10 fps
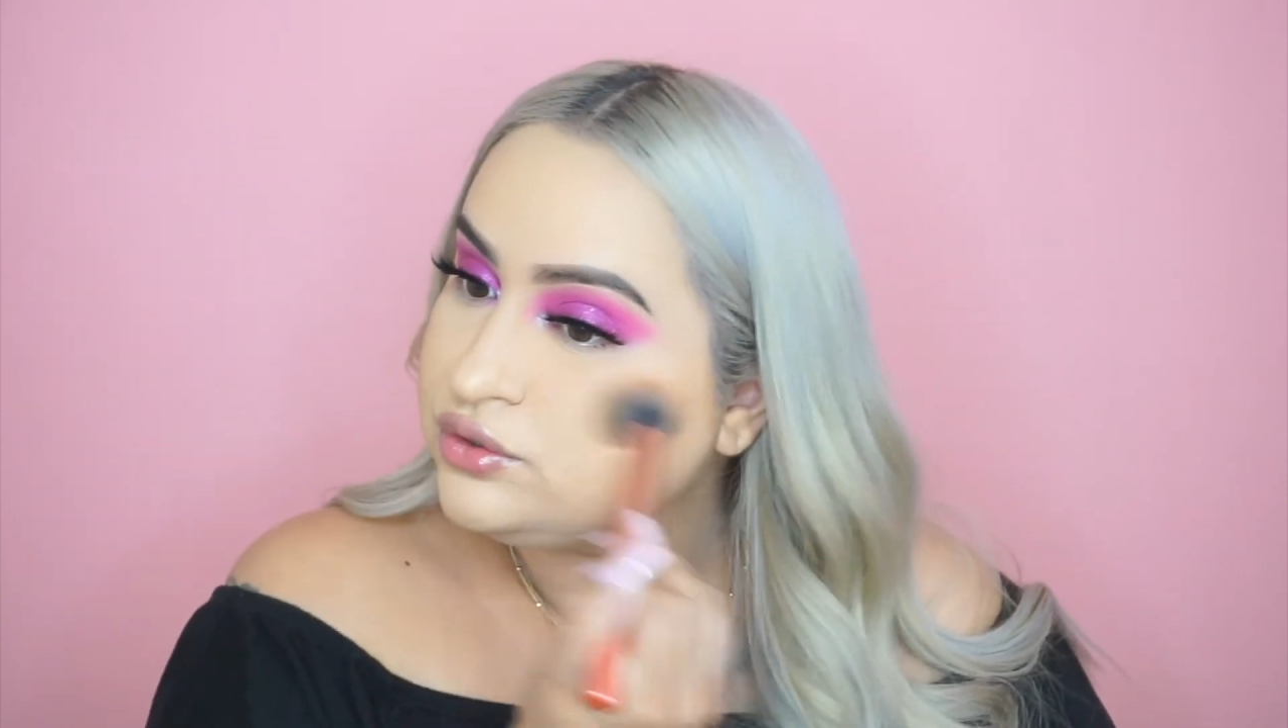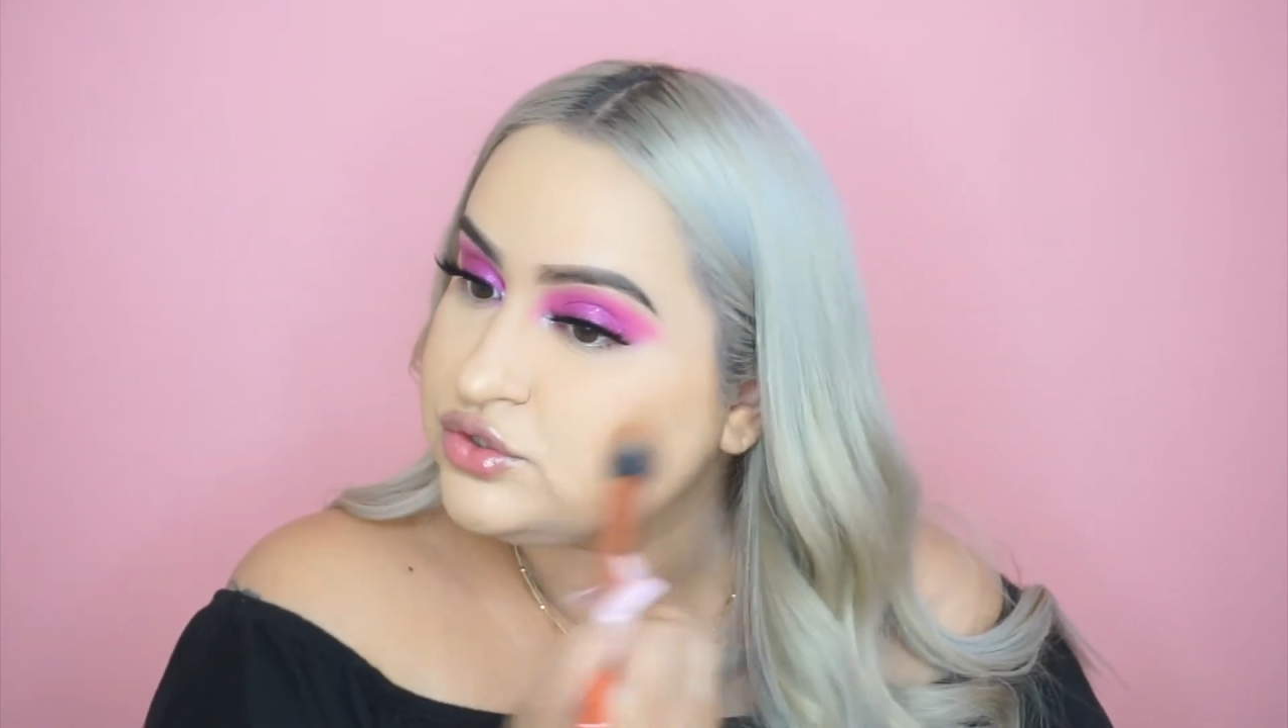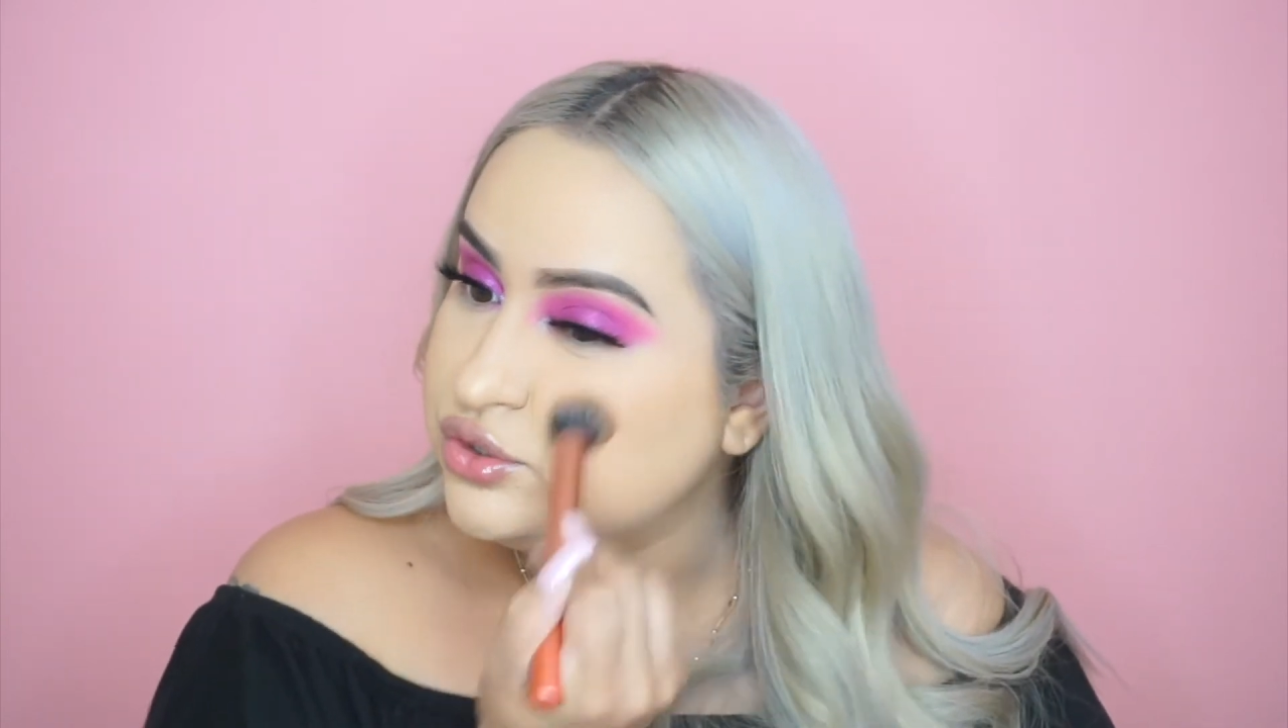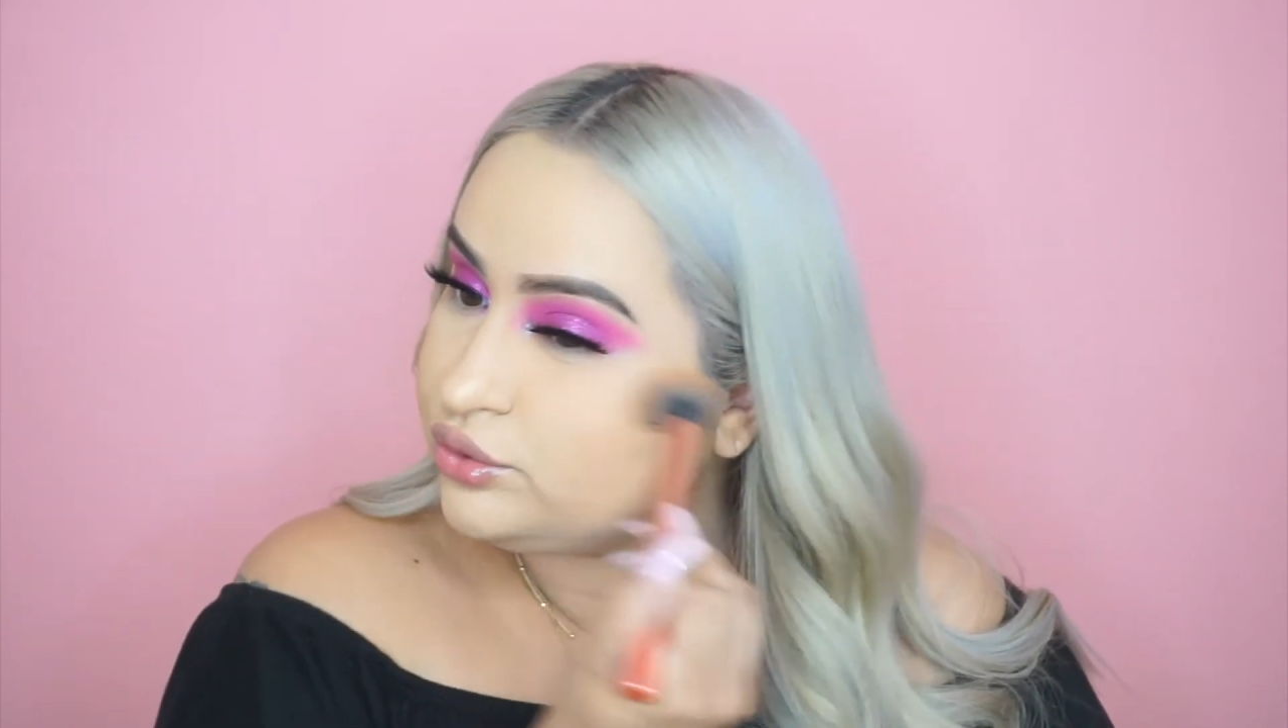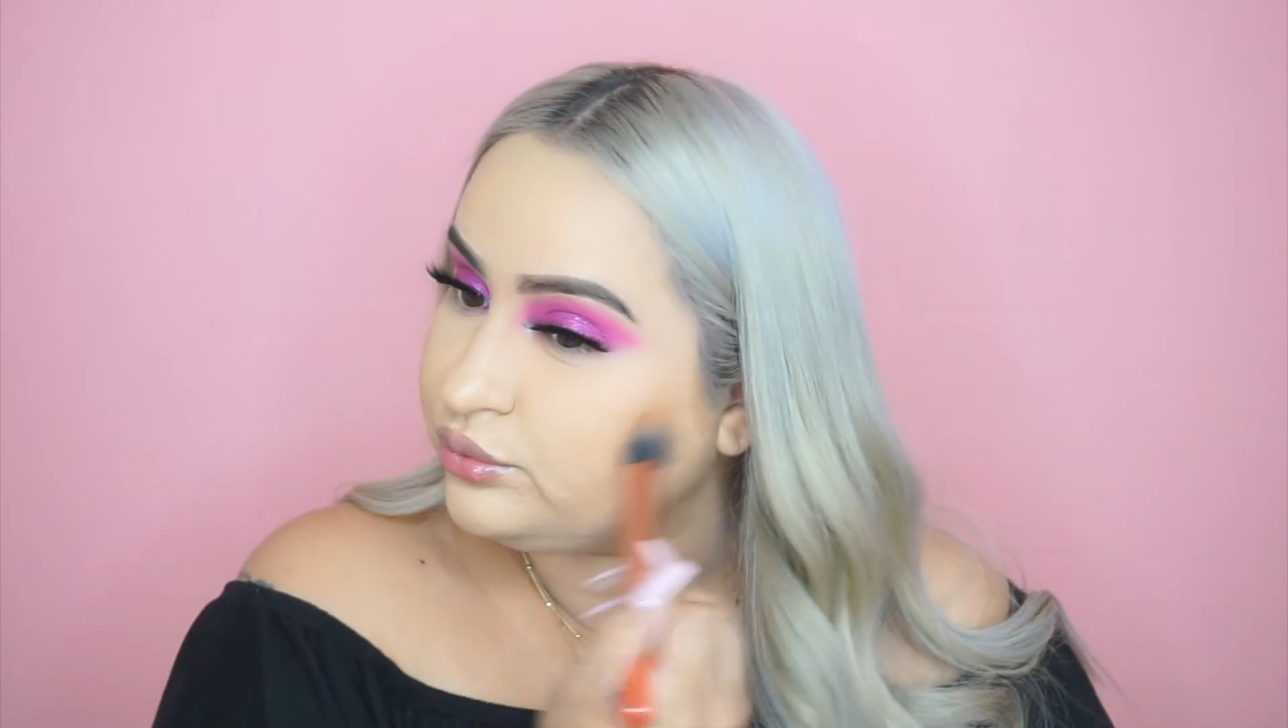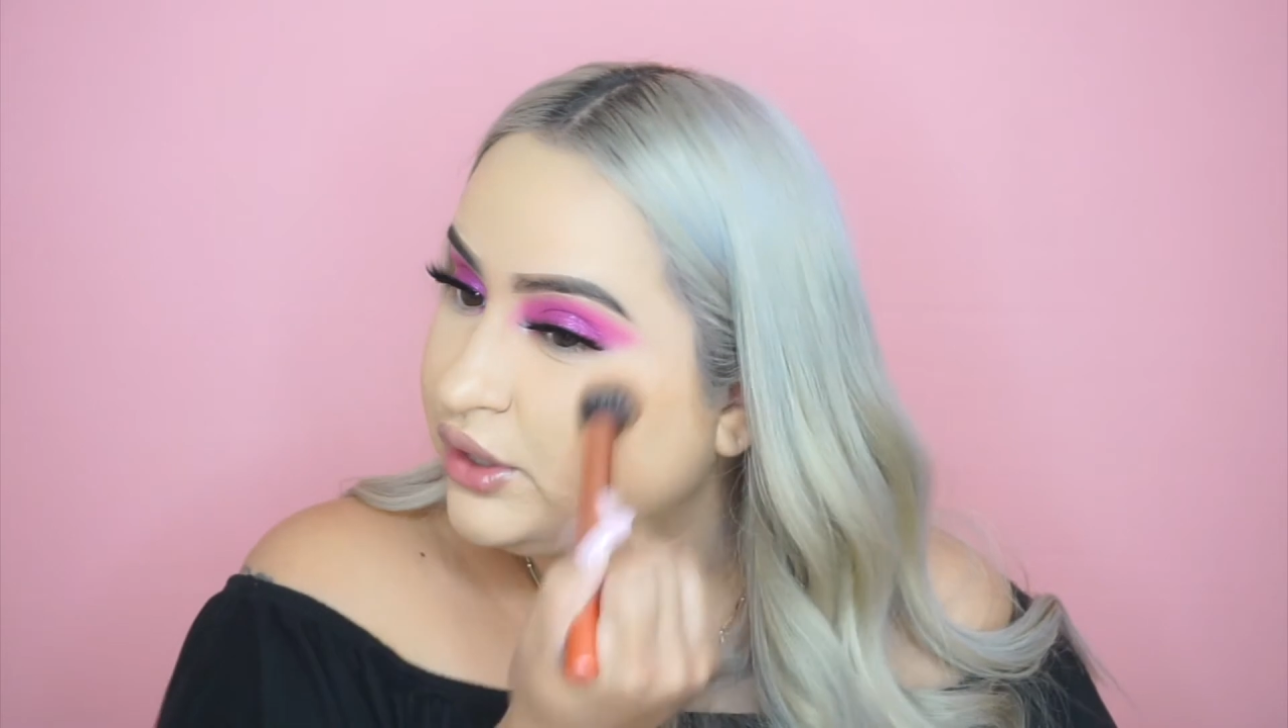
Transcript: toned